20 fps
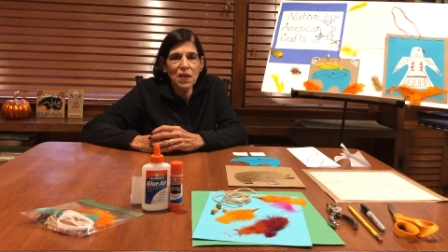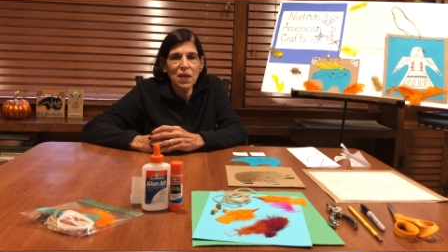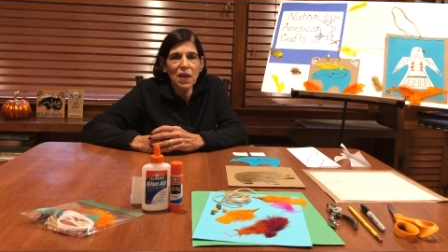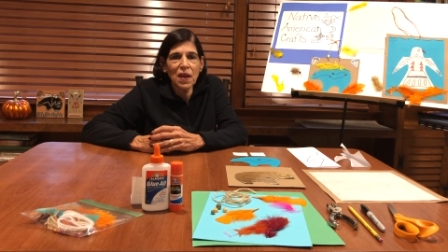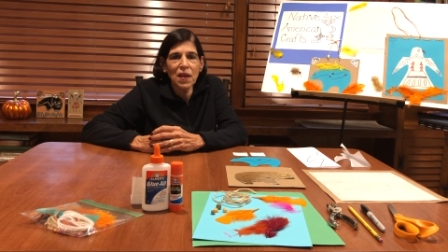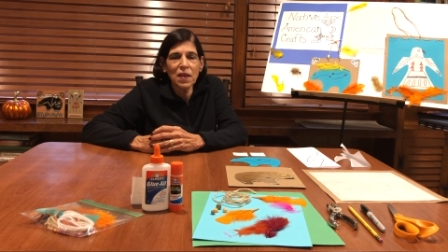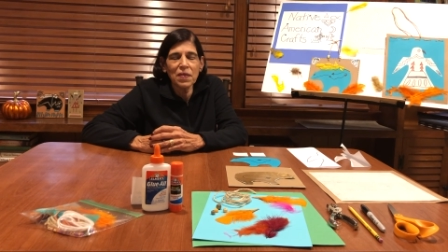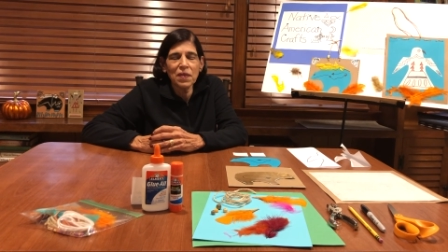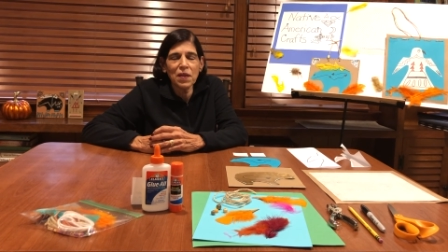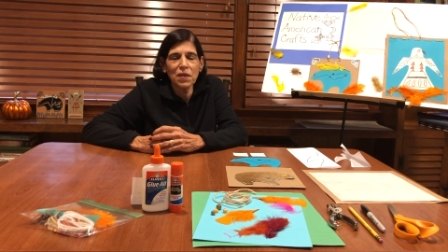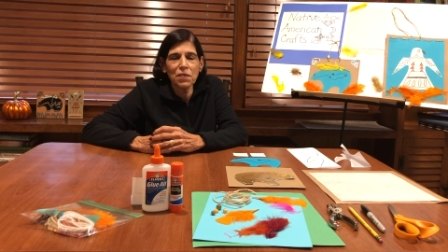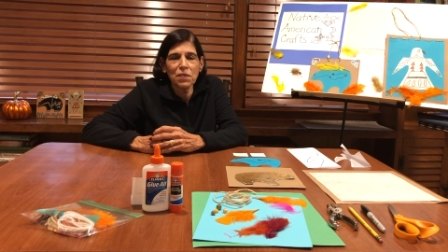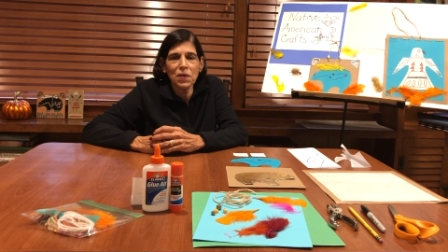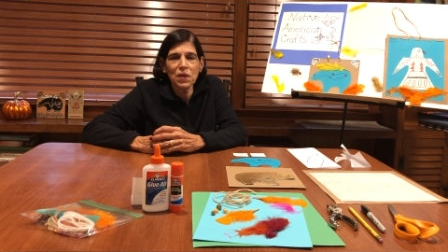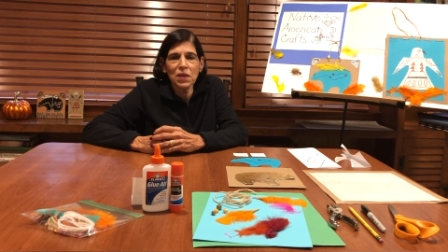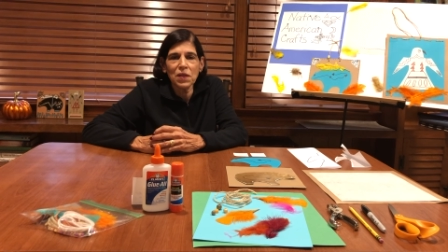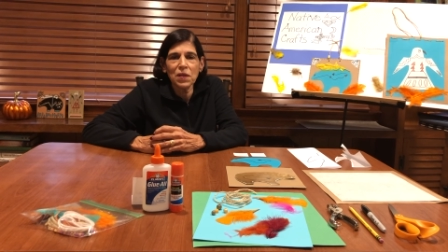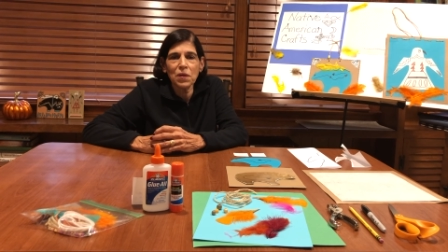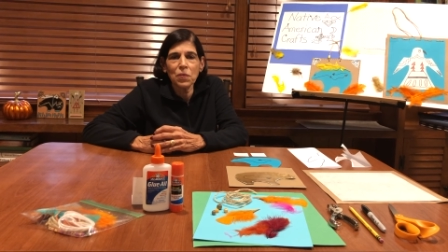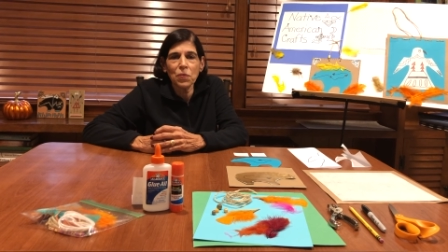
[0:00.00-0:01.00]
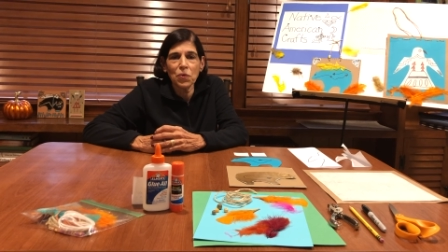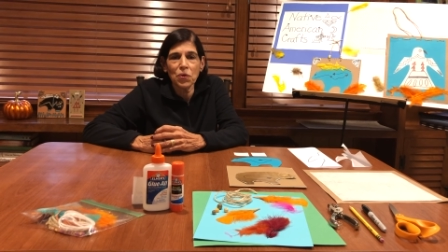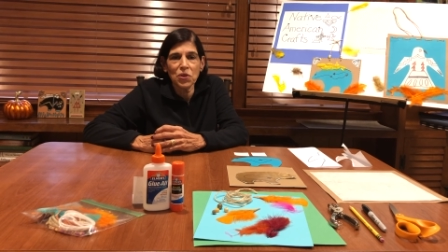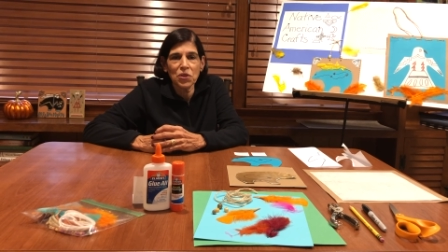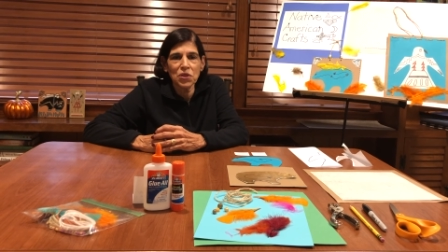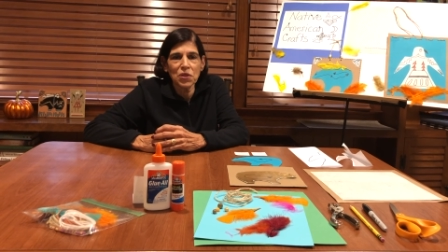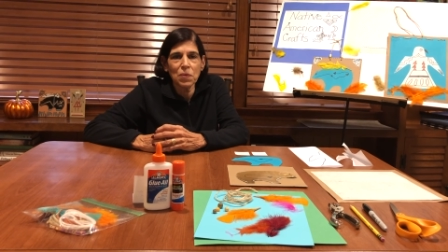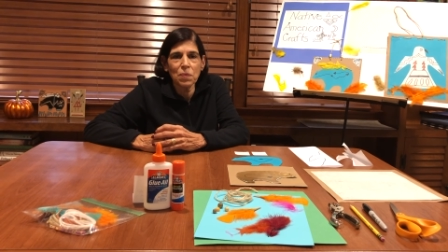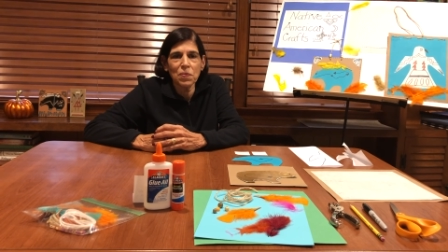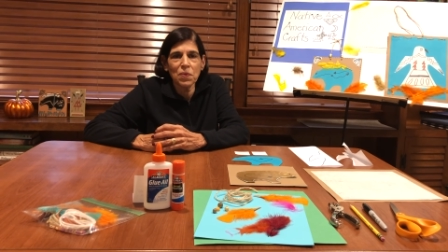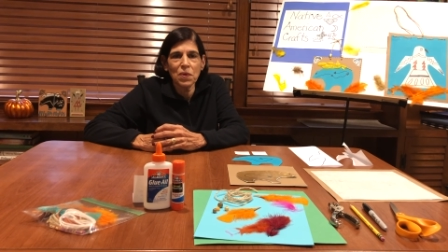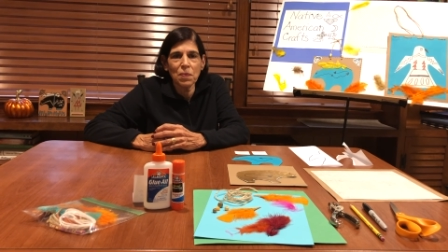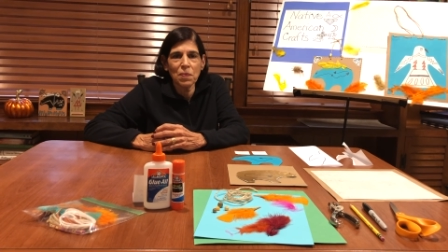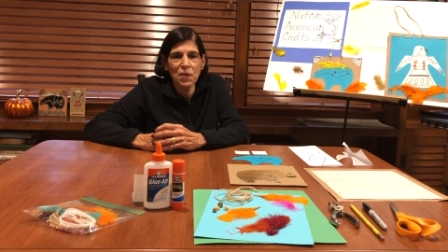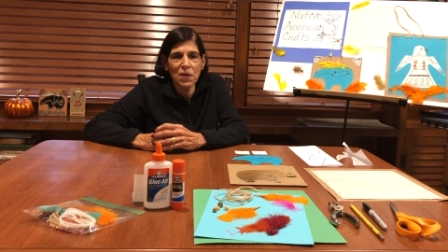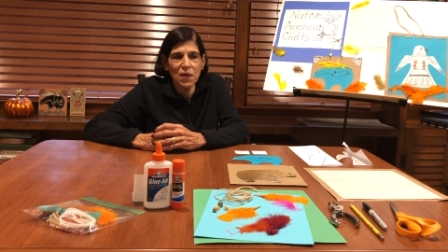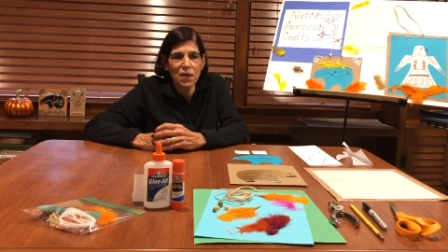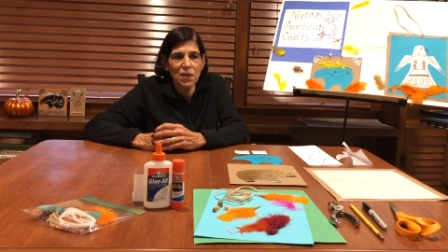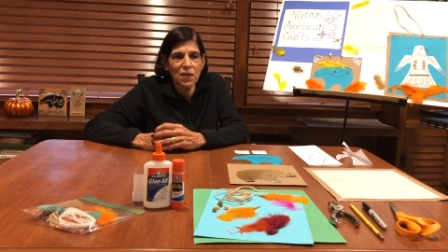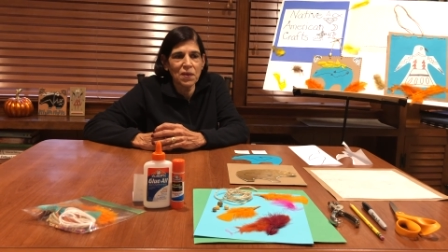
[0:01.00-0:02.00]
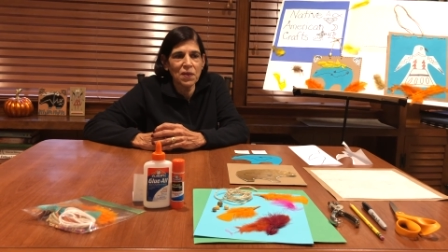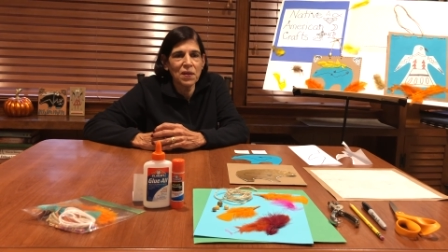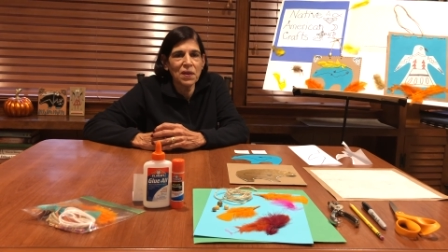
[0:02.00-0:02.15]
and they really worshiped the bear.